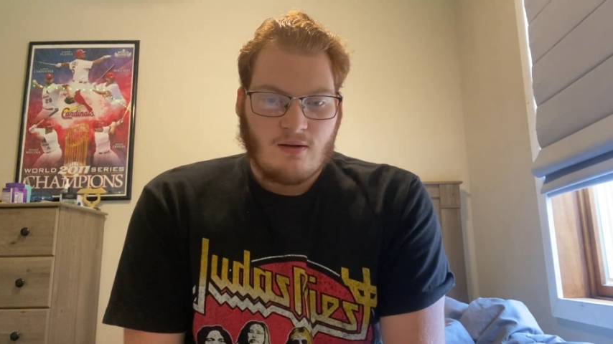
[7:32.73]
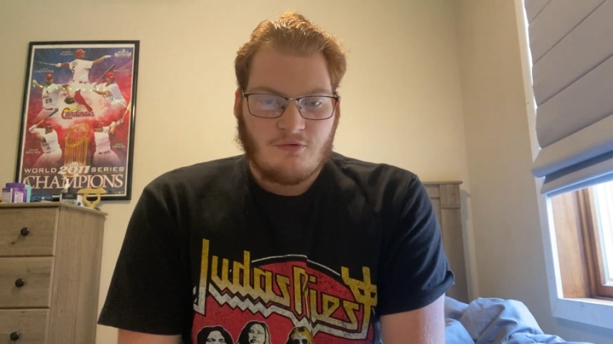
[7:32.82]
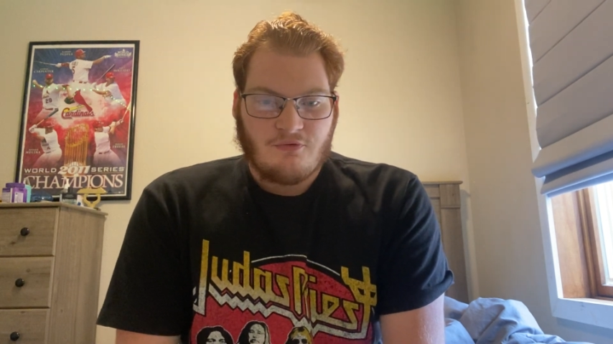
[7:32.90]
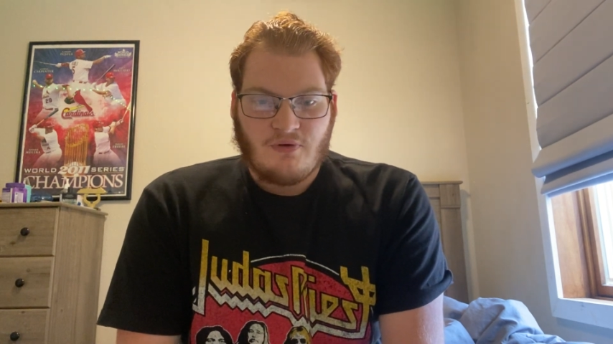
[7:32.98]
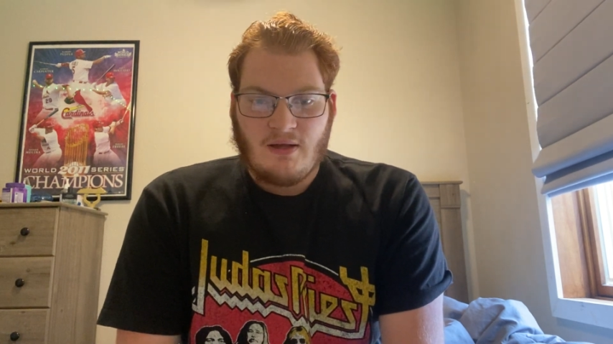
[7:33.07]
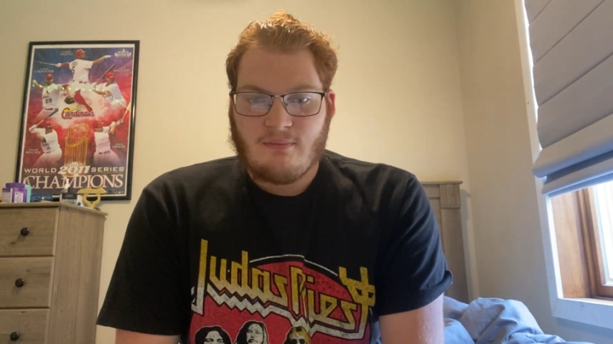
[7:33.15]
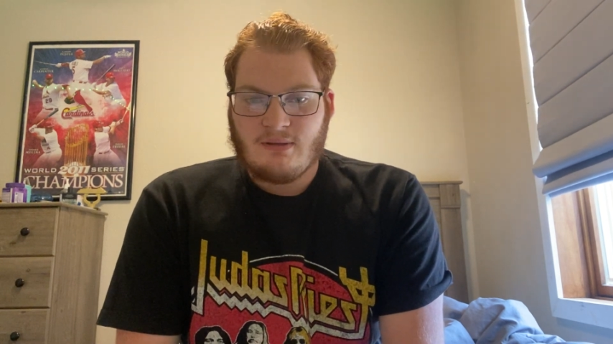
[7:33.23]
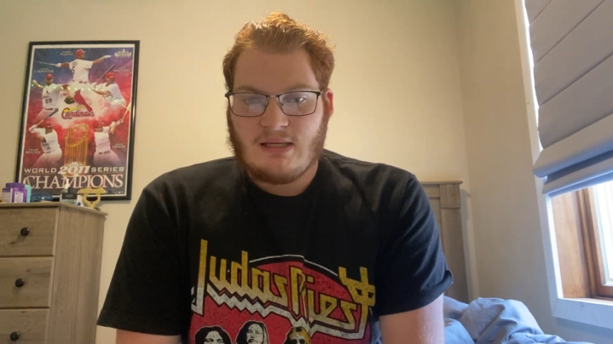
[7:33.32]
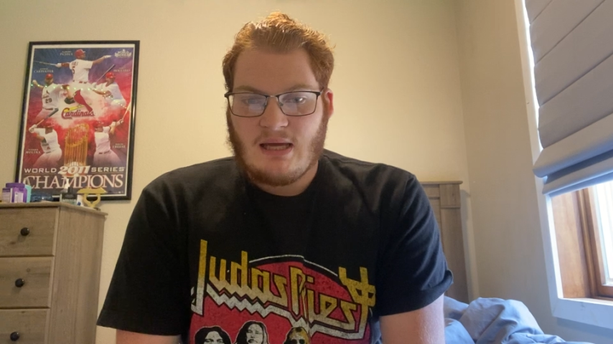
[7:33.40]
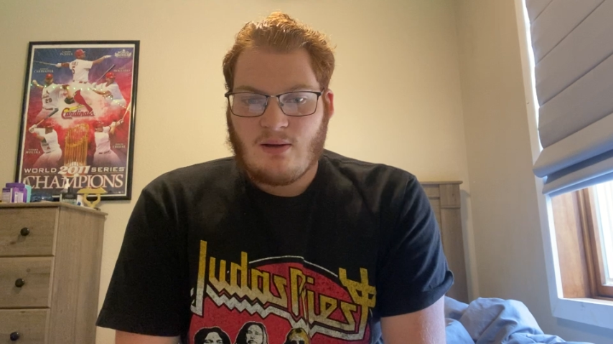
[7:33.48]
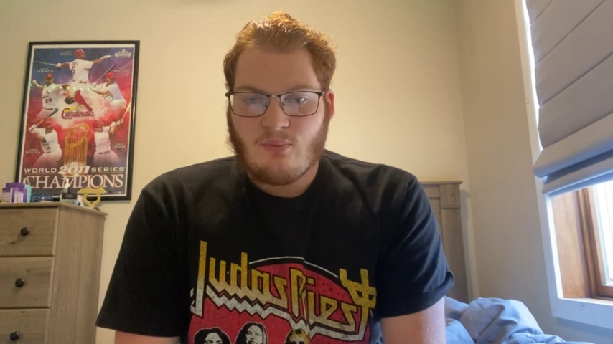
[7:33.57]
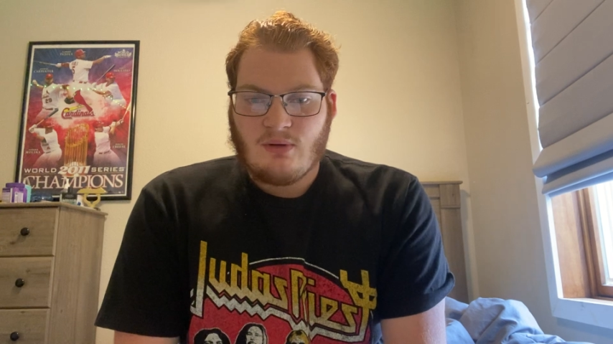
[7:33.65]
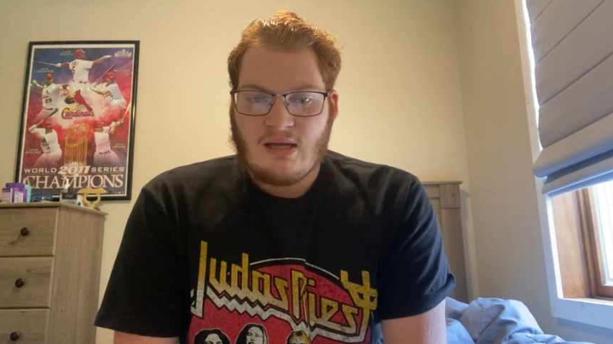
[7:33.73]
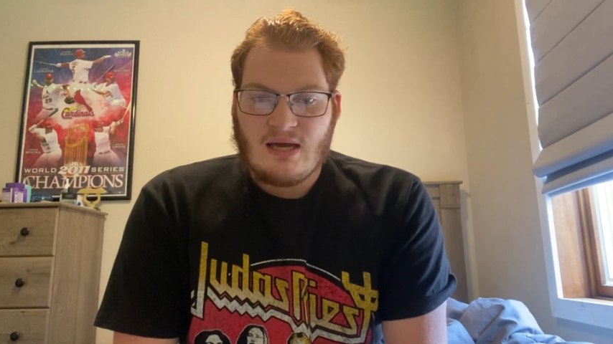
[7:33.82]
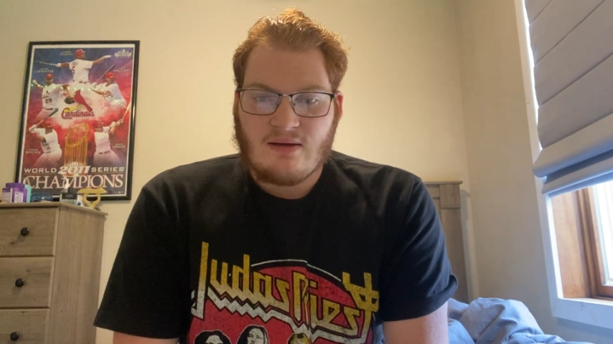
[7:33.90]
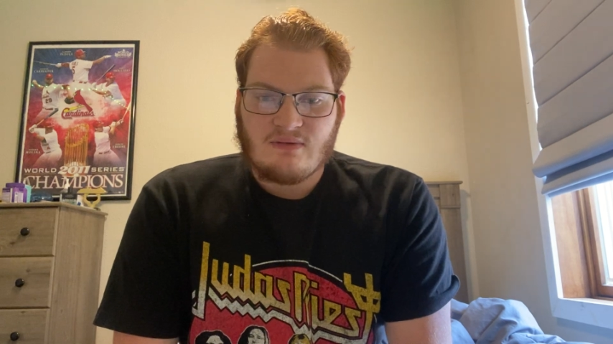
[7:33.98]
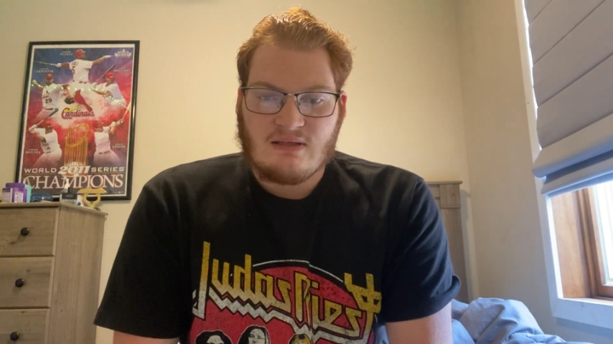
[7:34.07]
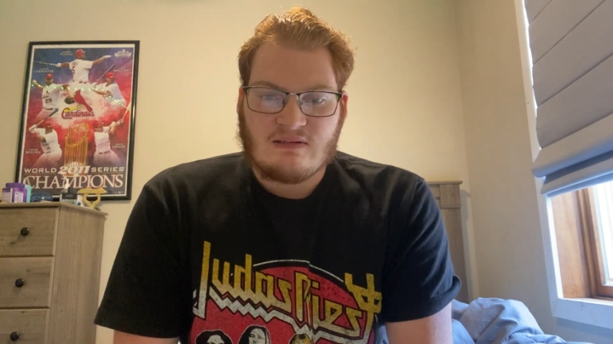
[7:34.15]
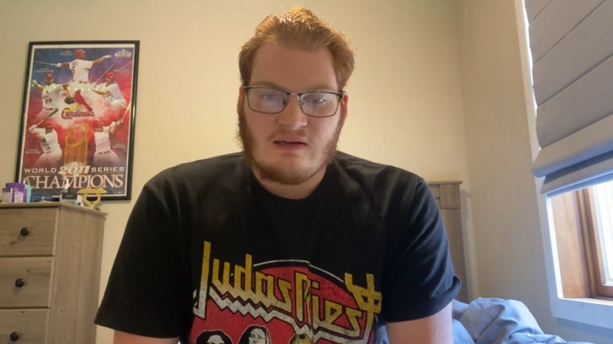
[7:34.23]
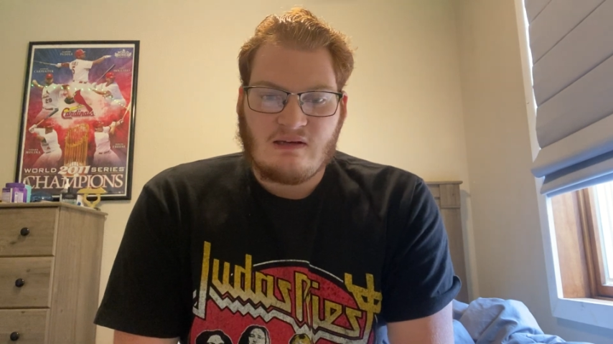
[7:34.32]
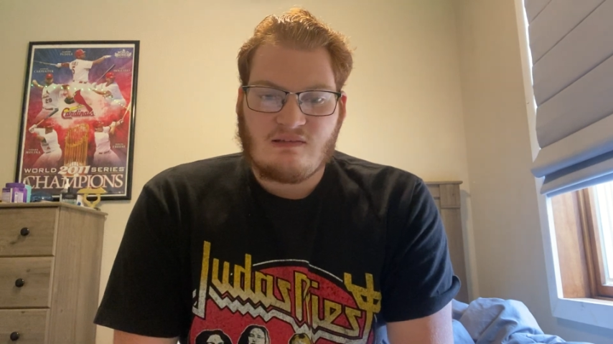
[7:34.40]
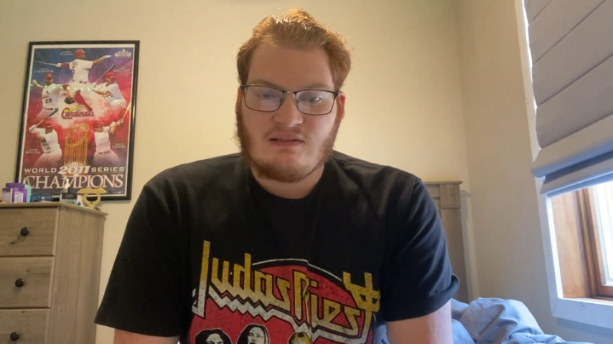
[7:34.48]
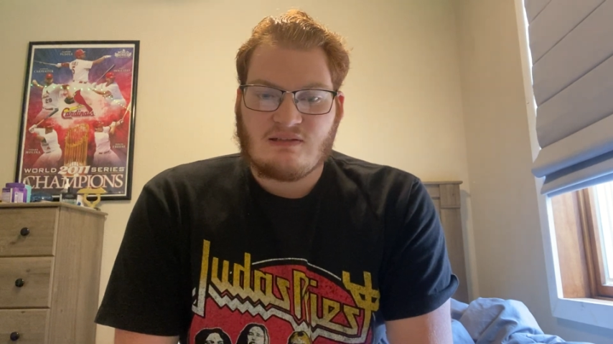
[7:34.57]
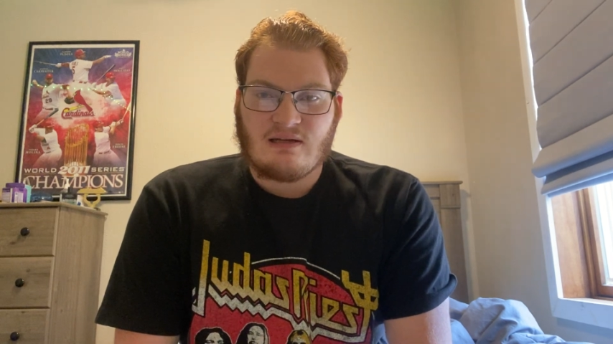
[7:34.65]
Following that, we have the
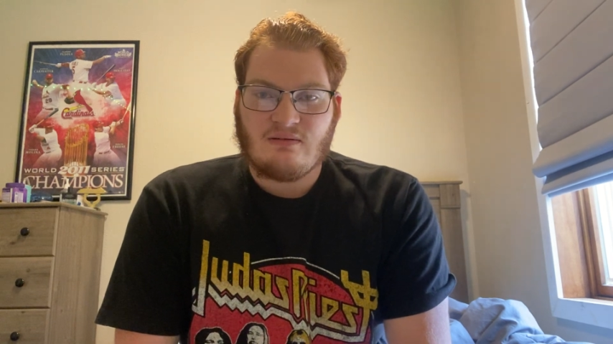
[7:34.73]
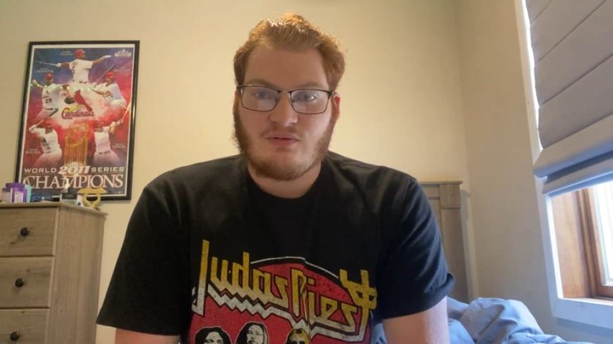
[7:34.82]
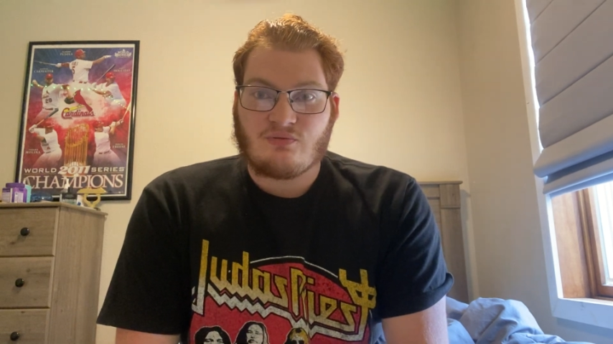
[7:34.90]
Tennessee Titans